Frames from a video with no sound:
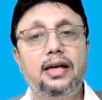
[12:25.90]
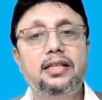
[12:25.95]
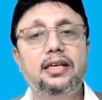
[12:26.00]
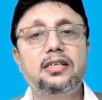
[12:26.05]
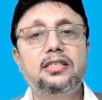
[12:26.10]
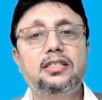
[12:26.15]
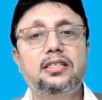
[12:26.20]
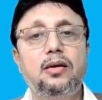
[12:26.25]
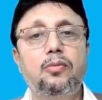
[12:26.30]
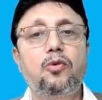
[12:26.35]
I
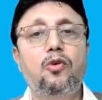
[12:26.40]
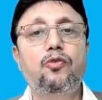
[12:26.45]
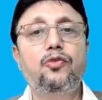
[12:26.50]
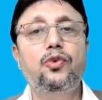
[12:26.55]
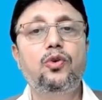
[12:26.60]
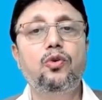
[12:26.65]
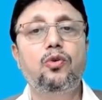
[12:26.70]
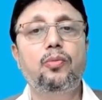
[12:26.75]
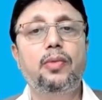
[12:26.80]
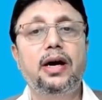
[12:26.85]
think some
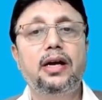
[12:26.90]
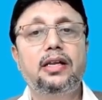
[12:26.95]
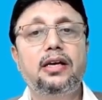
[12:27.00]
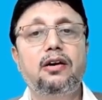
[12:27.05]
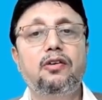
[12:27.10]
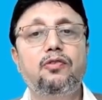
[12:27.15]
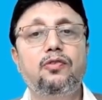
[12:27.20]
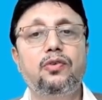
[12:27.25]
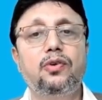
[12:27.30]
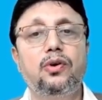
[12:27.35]
of you
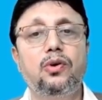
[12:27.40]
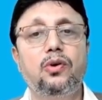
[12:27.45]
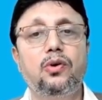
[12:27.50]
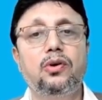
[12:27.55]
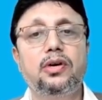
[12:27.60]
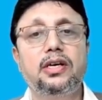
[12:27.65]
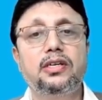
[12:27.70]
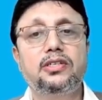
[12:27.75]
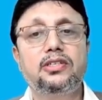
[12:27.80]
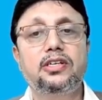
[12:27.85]
might have
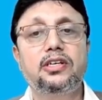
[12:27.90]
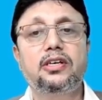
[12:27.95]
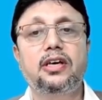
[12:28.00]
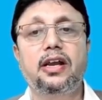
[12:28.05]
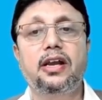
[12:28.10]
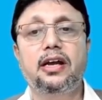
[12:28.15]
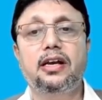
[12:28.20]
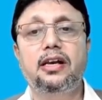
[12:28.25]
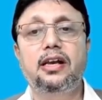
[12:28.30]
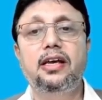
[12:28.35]
guessed
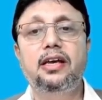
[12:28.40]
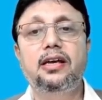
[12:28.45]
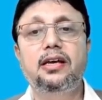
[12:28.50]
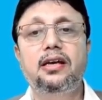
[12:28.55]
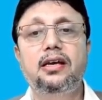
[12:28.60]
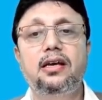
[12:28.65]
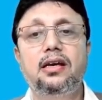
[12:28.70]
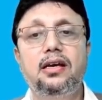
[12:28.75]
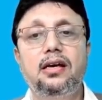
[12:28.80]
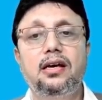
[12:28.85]
it
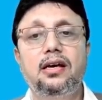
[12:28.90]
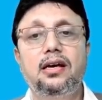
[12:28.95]
correctly.